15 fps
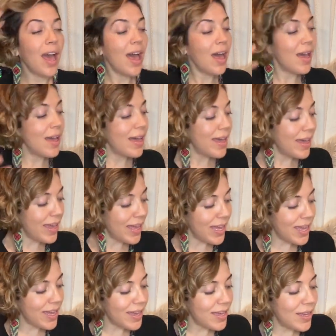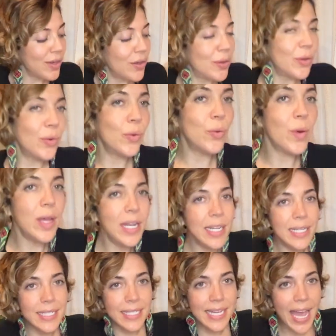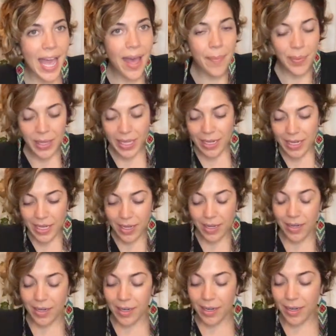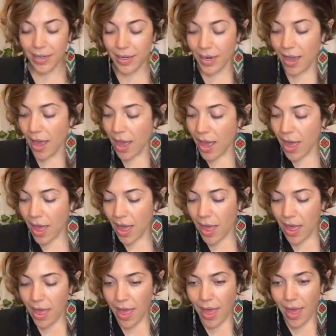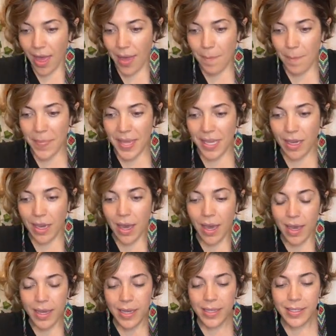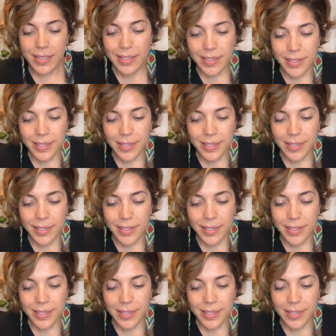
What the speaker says: I wanted to tap in here because